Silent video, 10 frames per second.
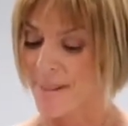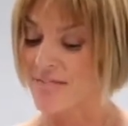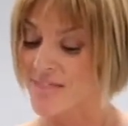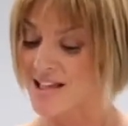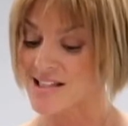
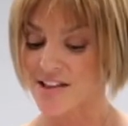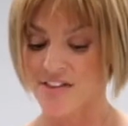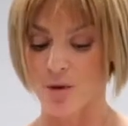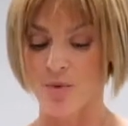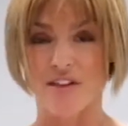and that's the
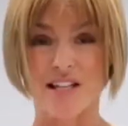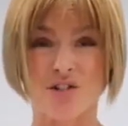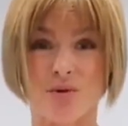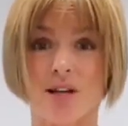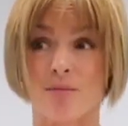thing with
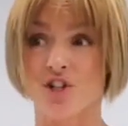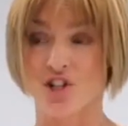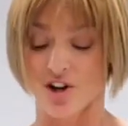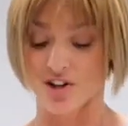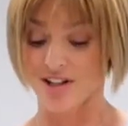extreme
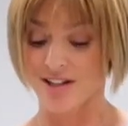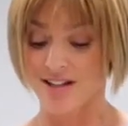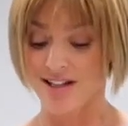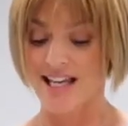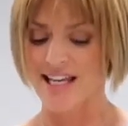shock.
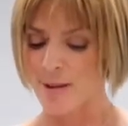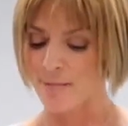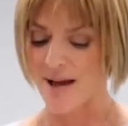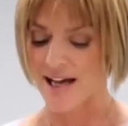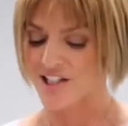It
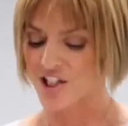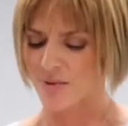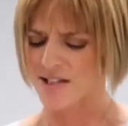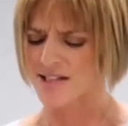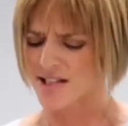impacts you
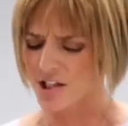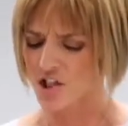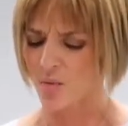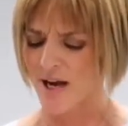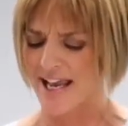in such
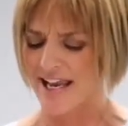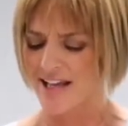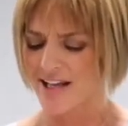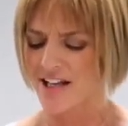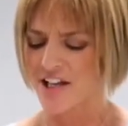a way
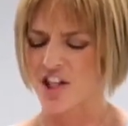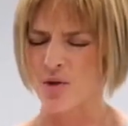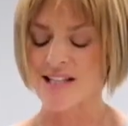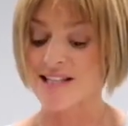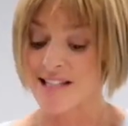that
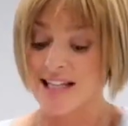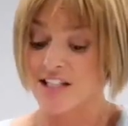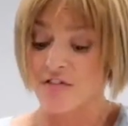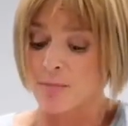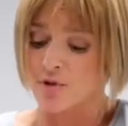you
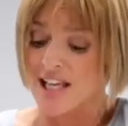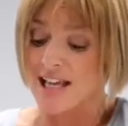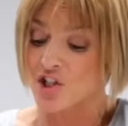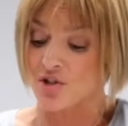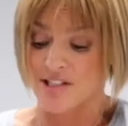instinctively
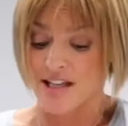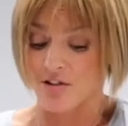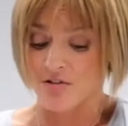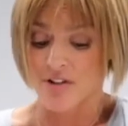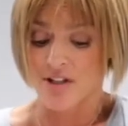protect
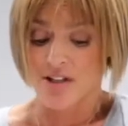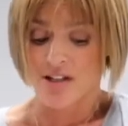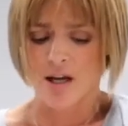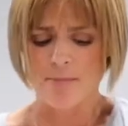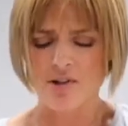yourself.
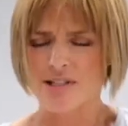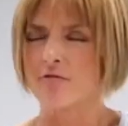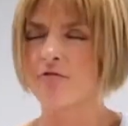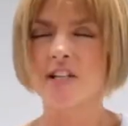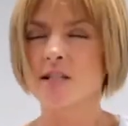I built
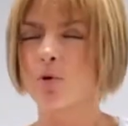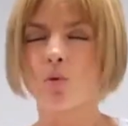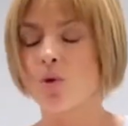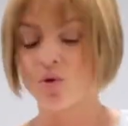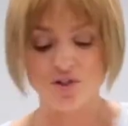invisible
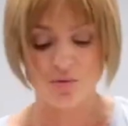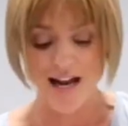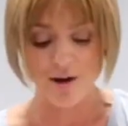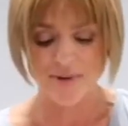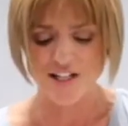walls
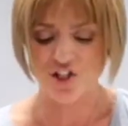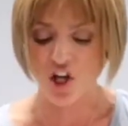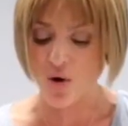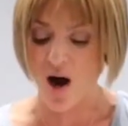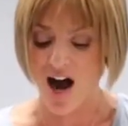around me
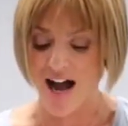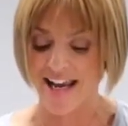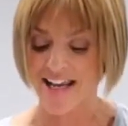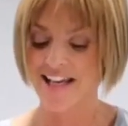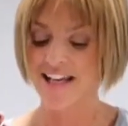so high
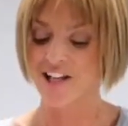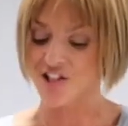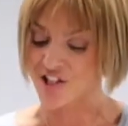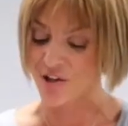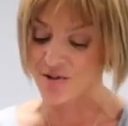and
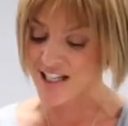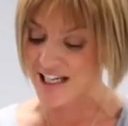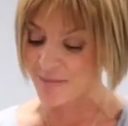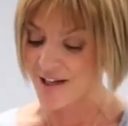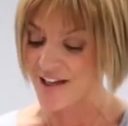so
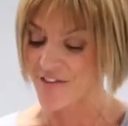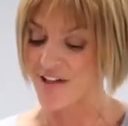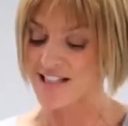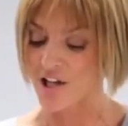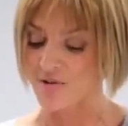deep that it's